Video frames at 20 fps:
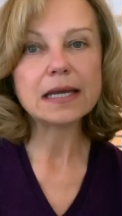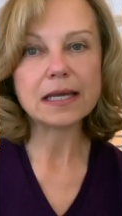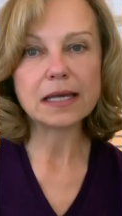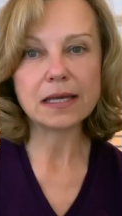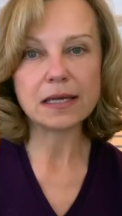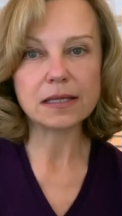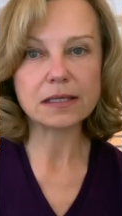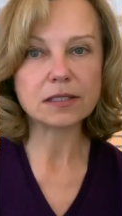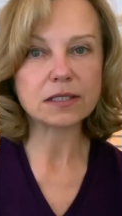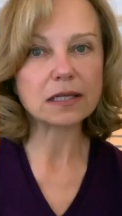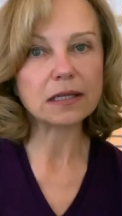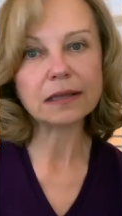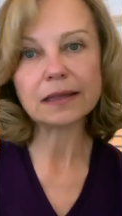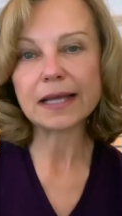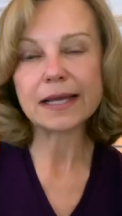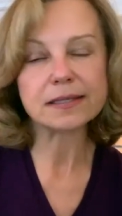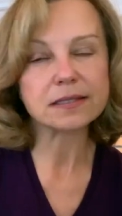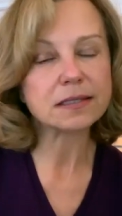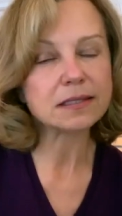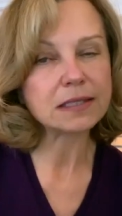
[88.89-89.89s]
is
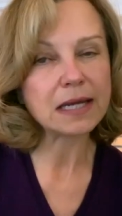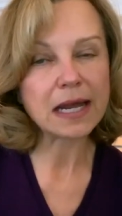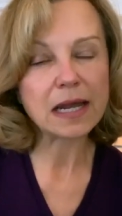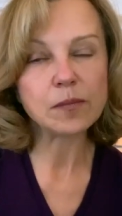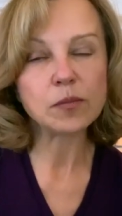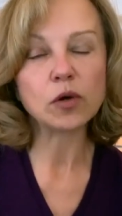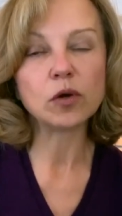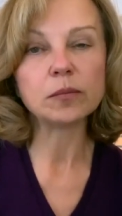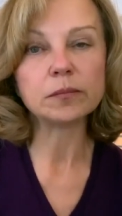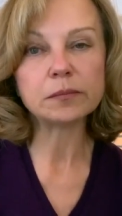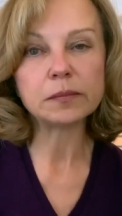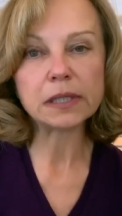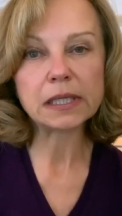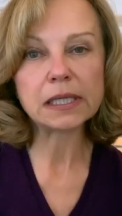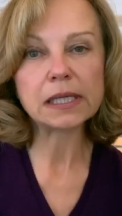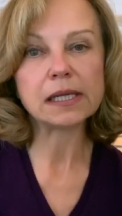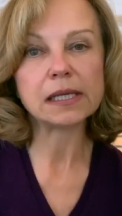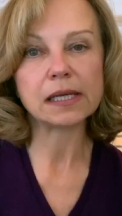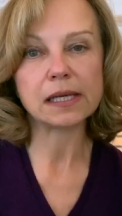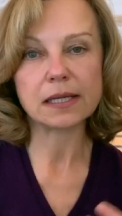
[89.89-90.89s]
less stable,
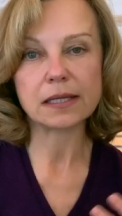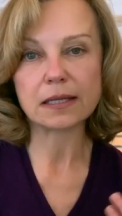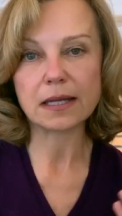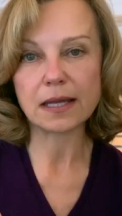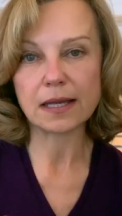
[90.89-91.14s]
meaning it,